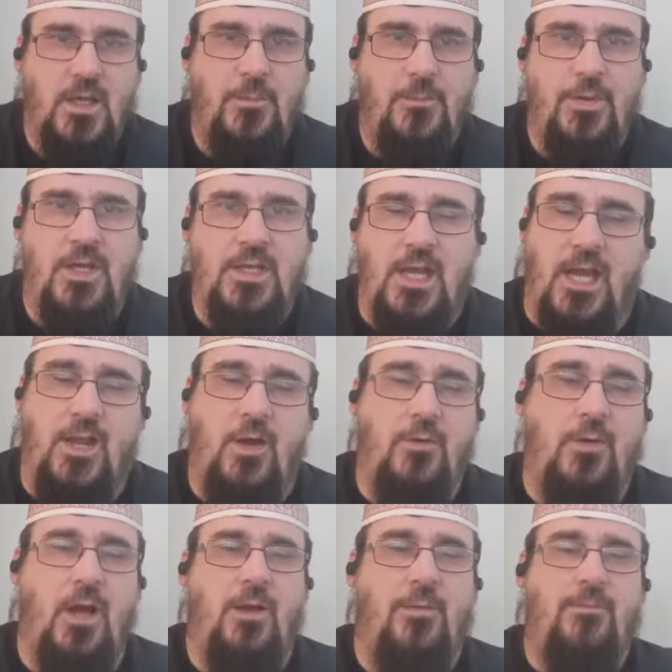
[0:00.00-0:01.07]
But yeah,
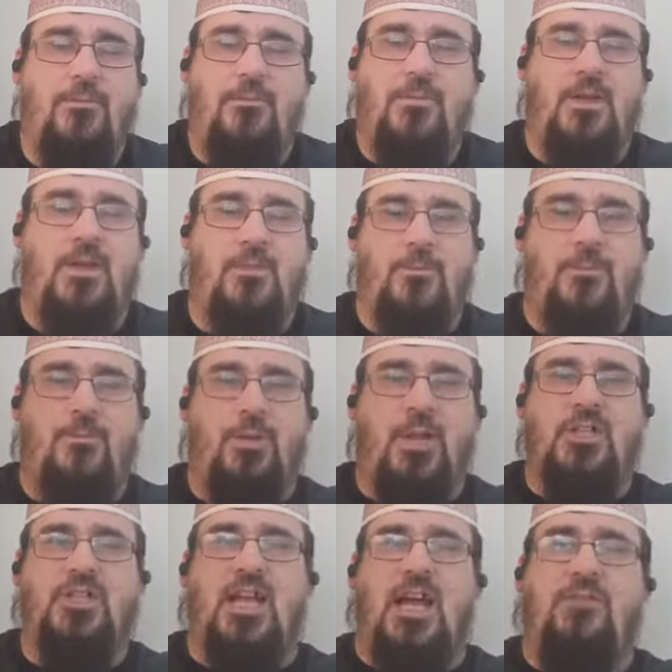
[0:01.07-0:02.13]
no, um,
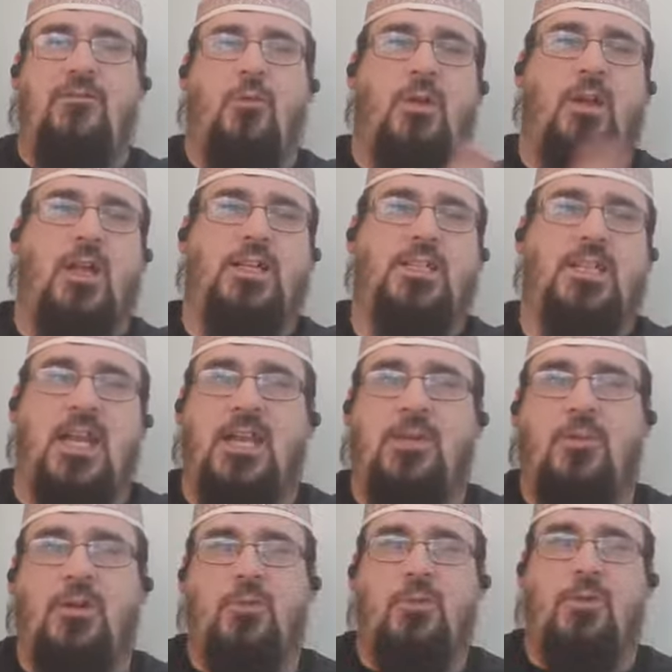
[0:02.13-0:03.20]
pleasure to have everyone. Like I said,
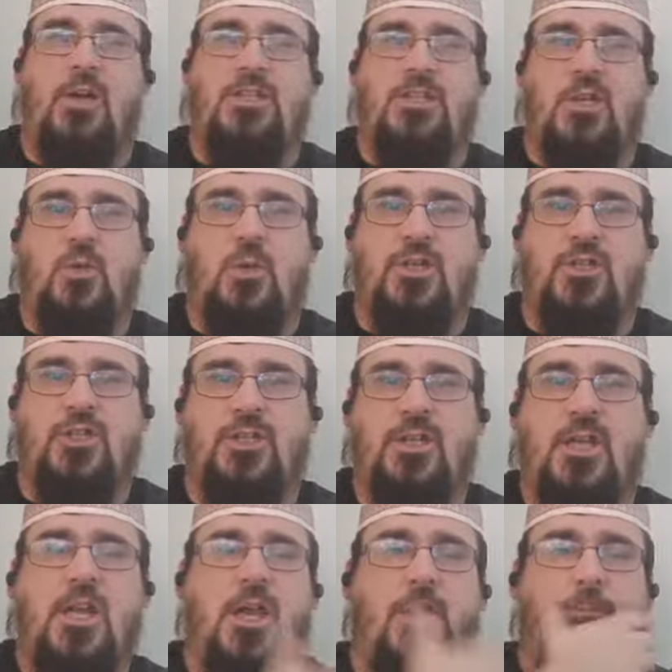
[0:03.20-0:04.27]
anybody want to ask a question?
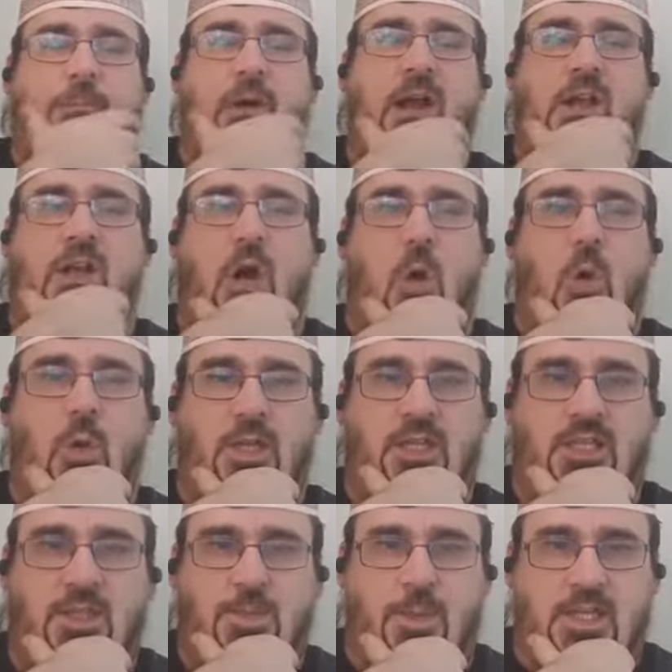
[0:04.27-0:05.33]
My goal
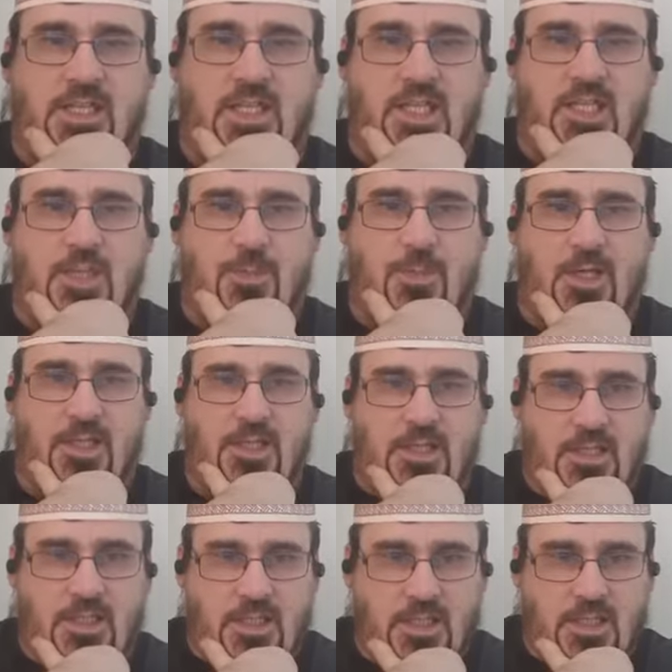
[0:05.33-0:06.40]
is to basically spread.
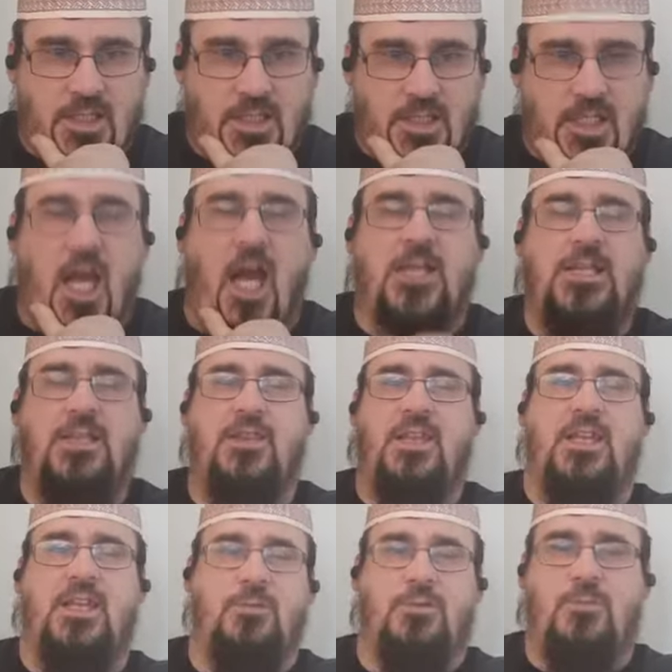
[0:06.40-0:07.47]
Yeah, I didn't
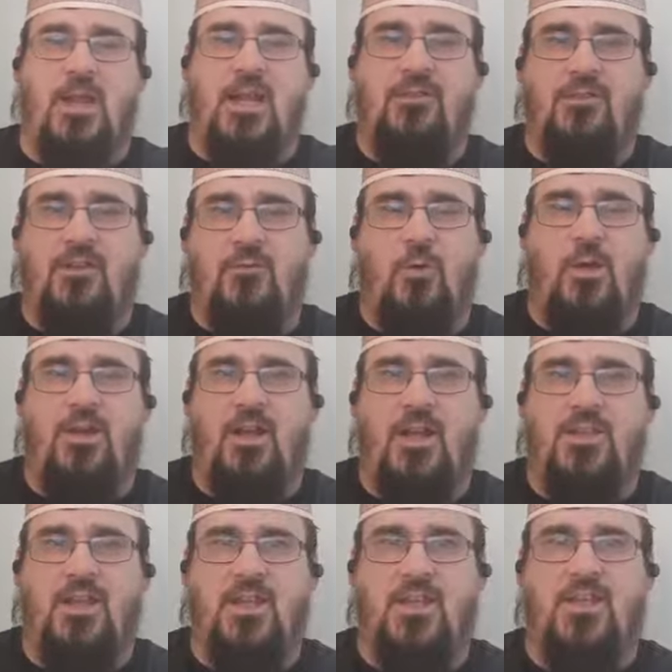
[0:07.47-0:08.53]
think it was blank for everyone. I
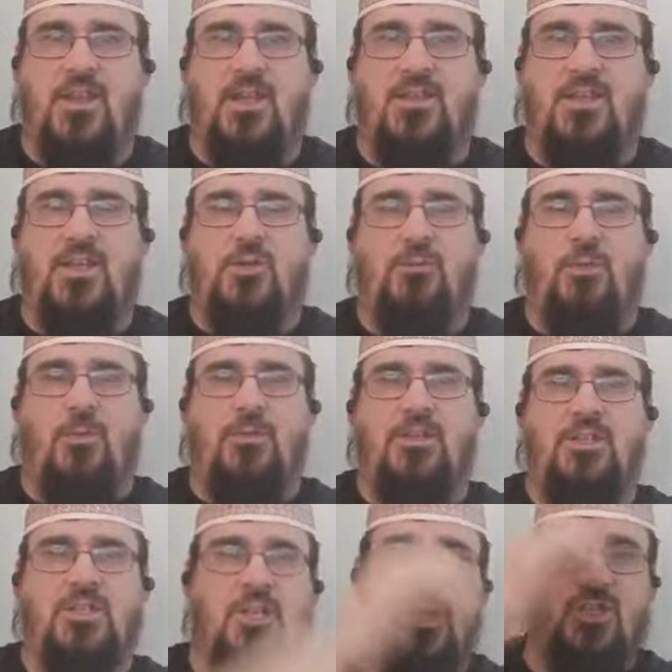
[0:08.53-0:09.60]
think I think I think you probably
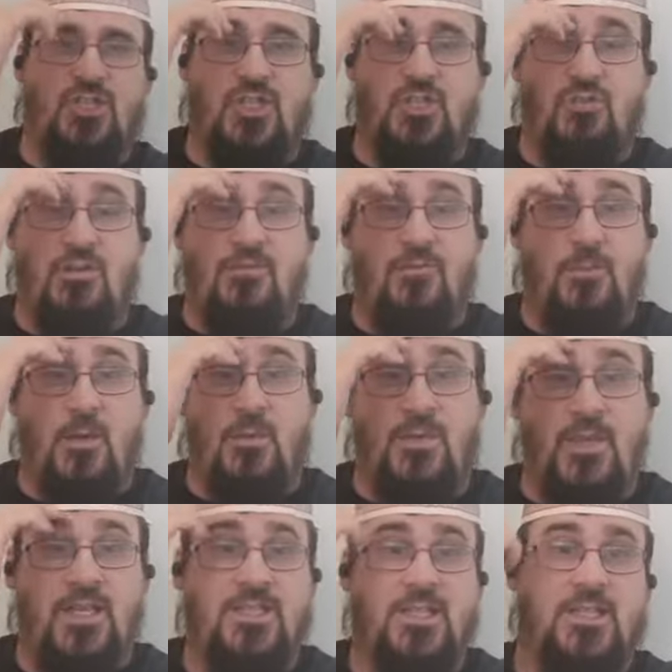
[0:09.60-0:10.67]
just lost the screen for a moment
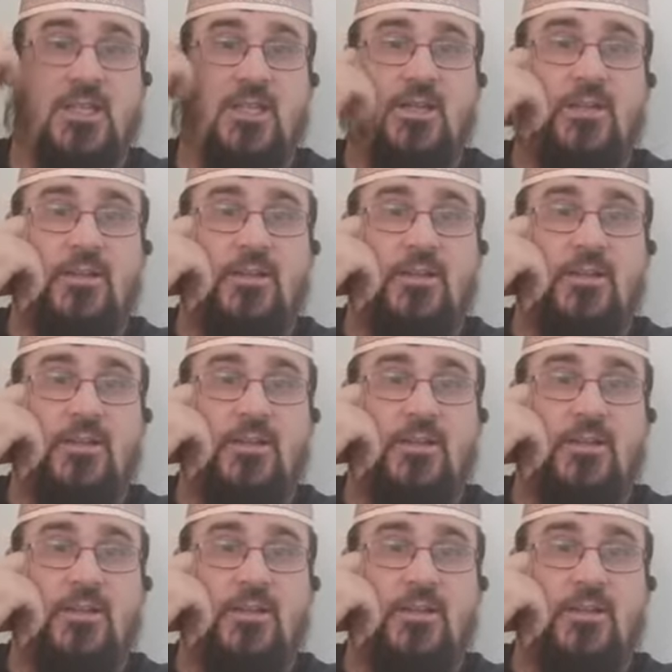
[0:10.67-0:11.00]
there, sister.